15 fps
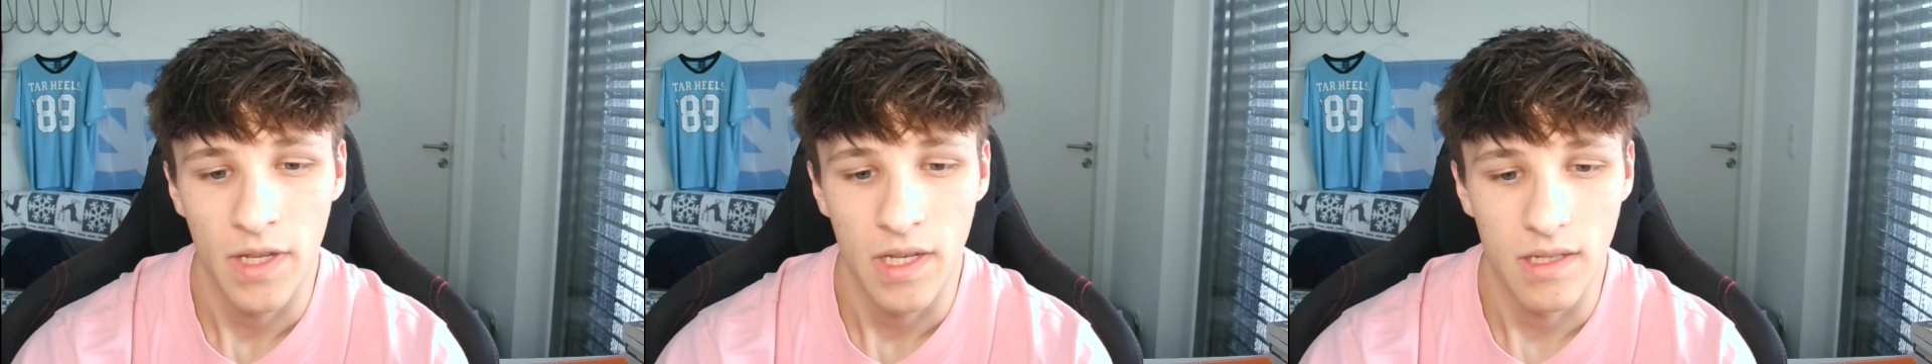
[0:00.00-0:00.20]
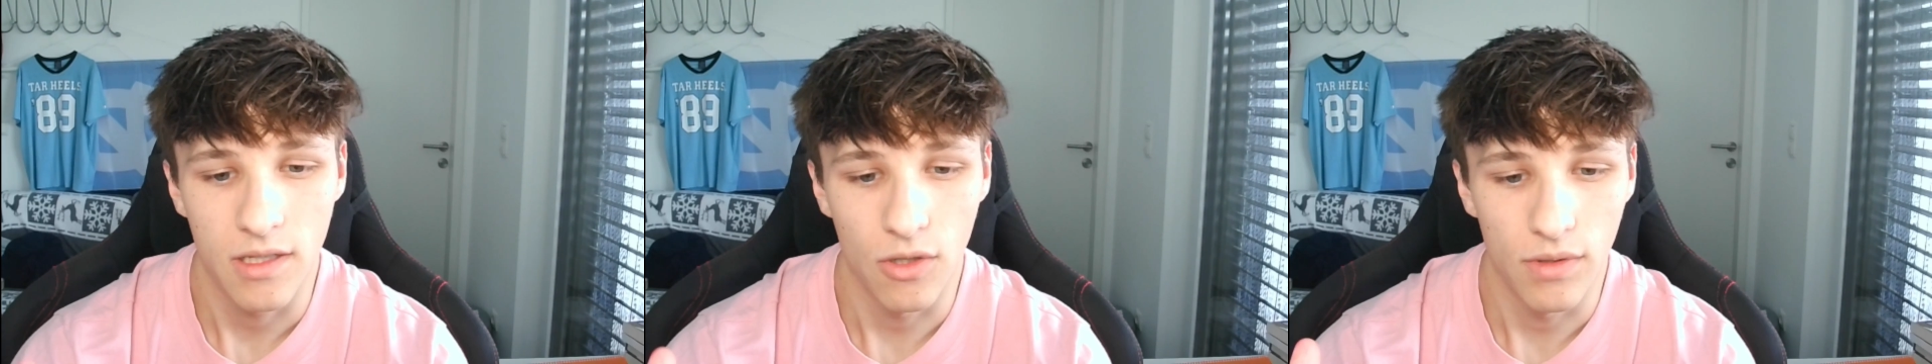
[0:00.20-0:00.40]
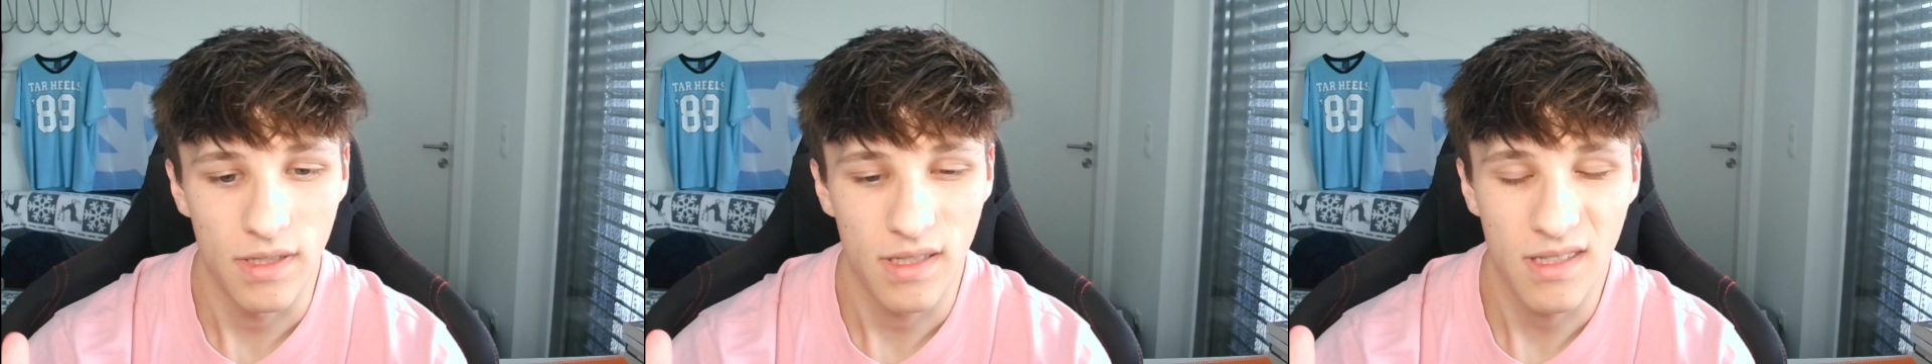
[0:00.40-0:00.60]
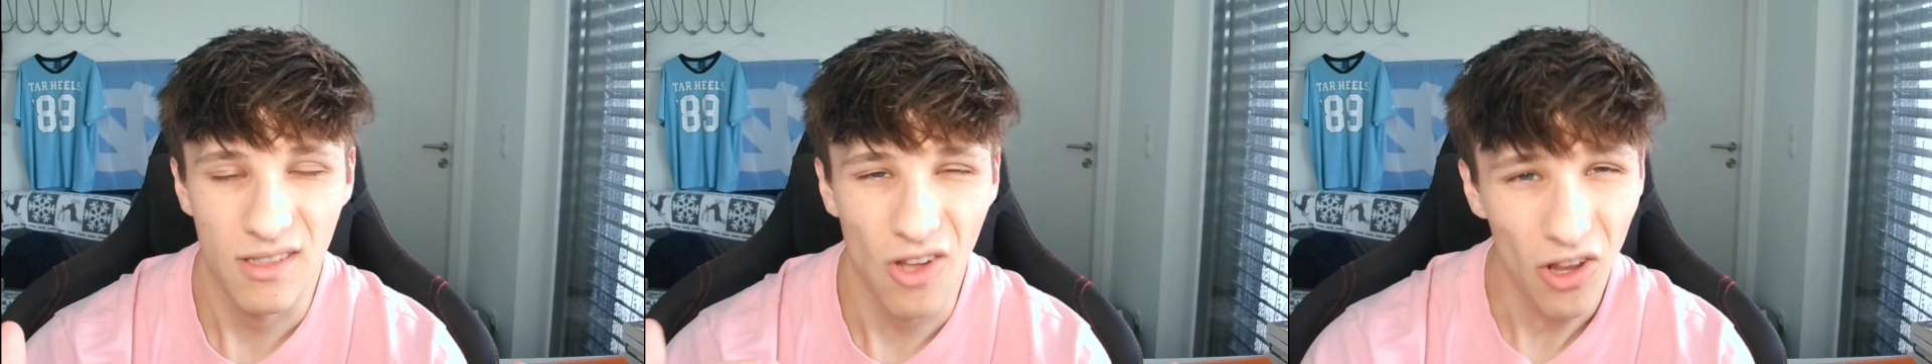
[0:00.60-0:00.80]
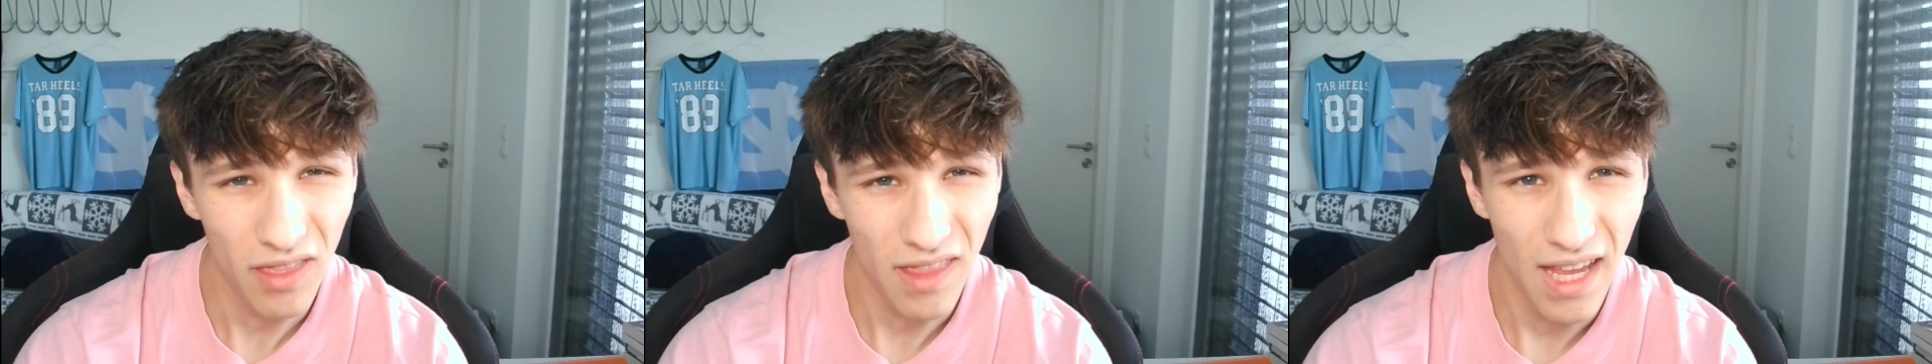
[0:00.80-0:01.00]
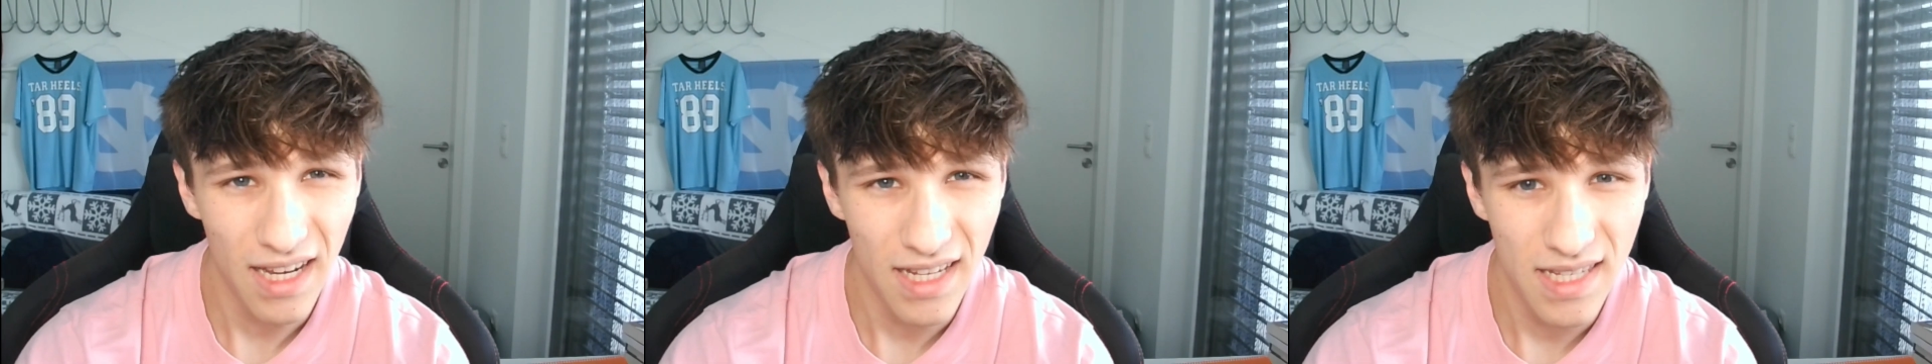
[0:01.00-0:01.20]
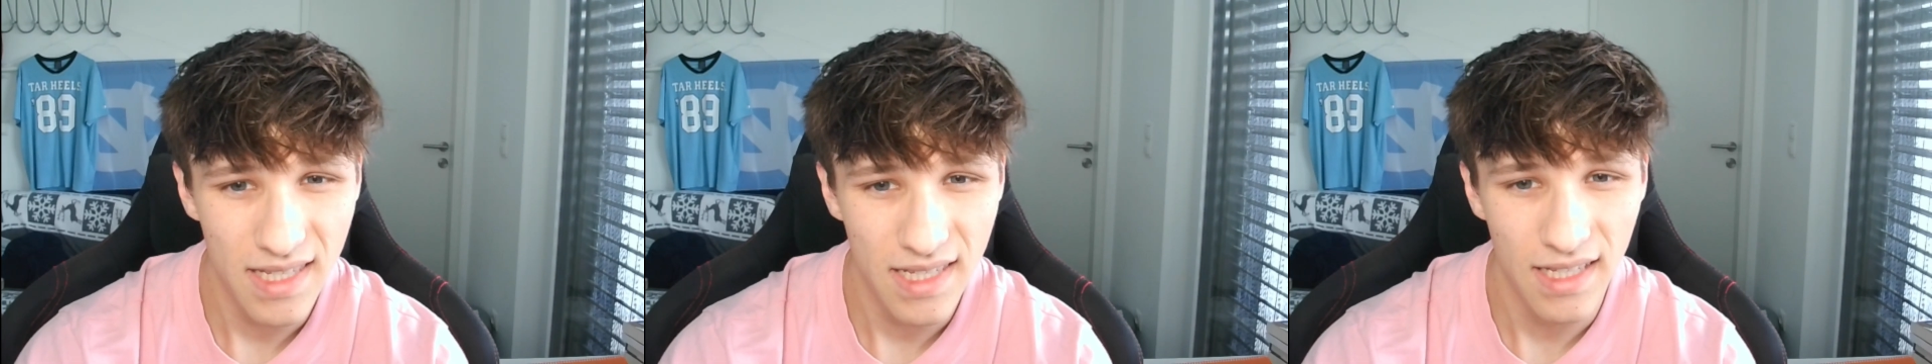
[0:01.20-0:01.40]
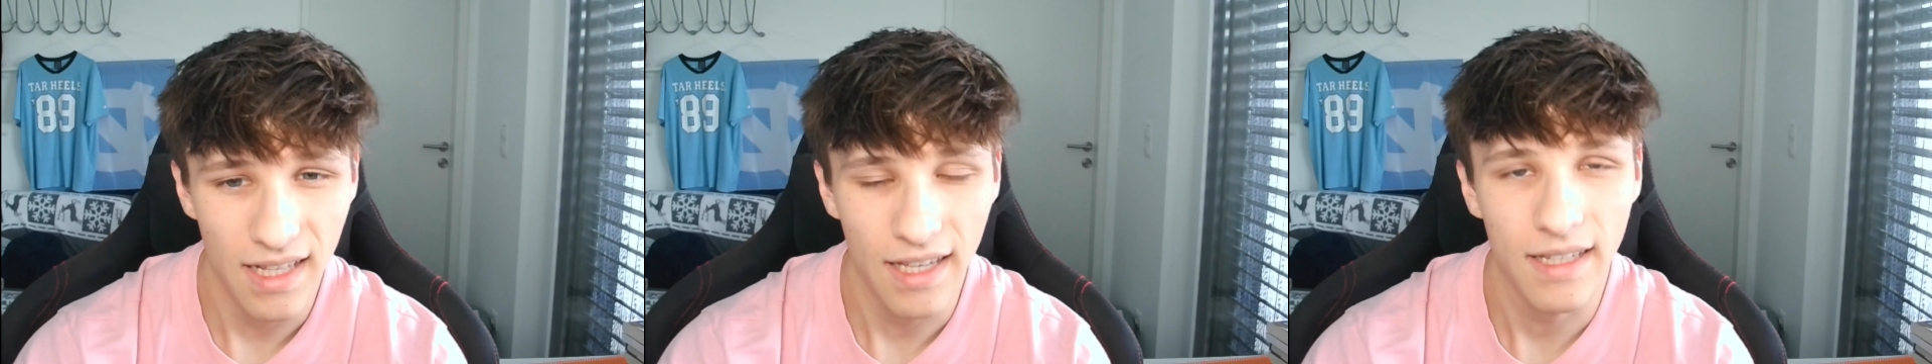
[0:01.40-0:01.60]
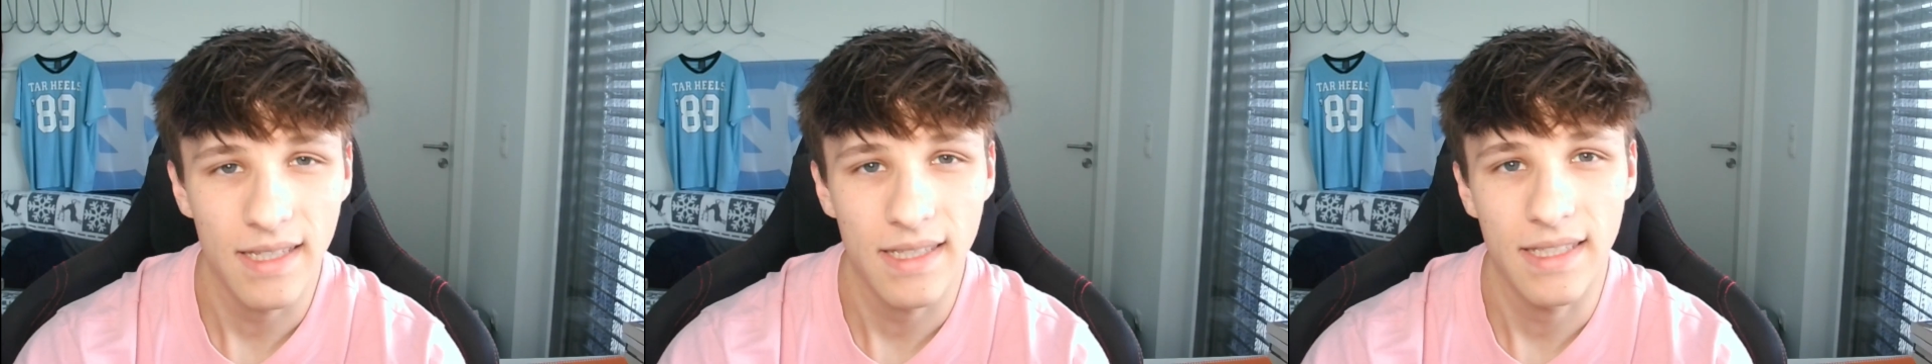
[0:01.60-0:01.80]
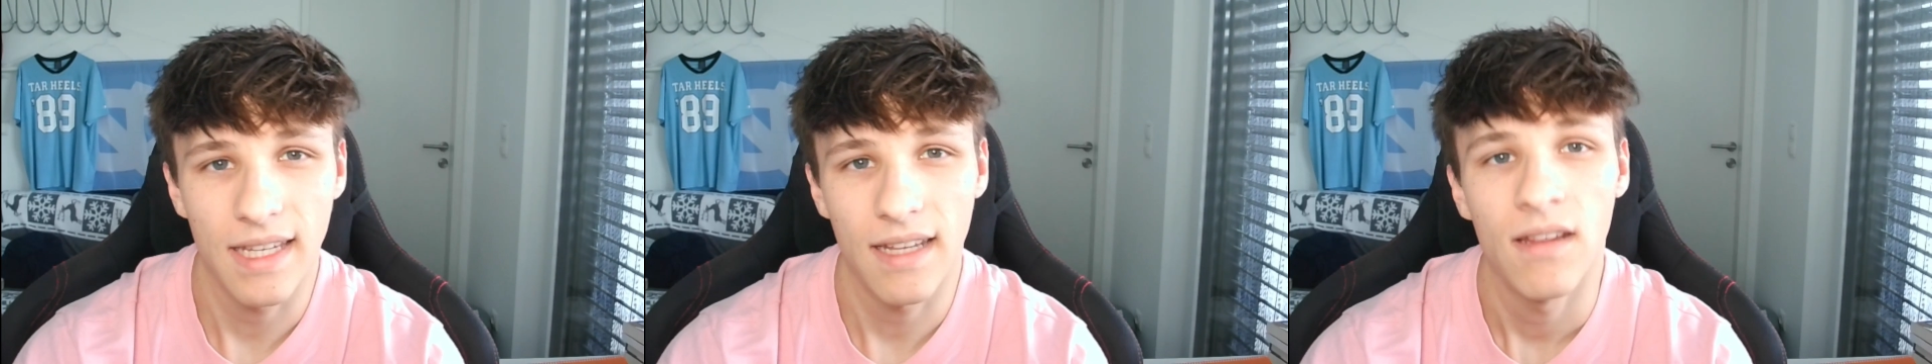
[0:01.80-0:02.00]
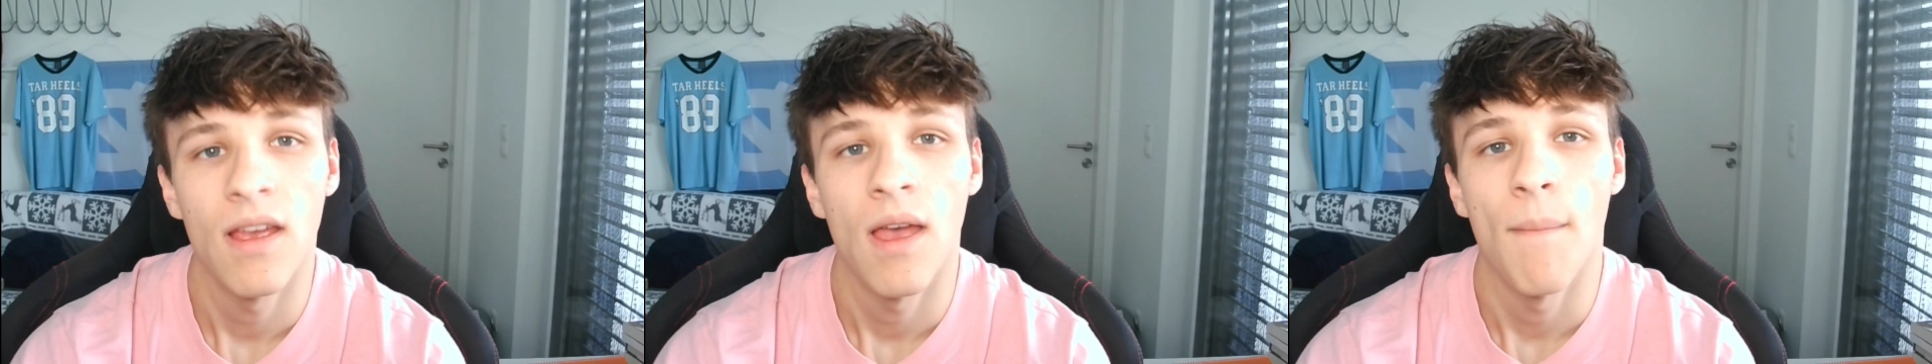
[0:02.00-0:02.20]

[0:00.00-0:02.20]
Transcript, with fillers: So it's not that easy, like I said,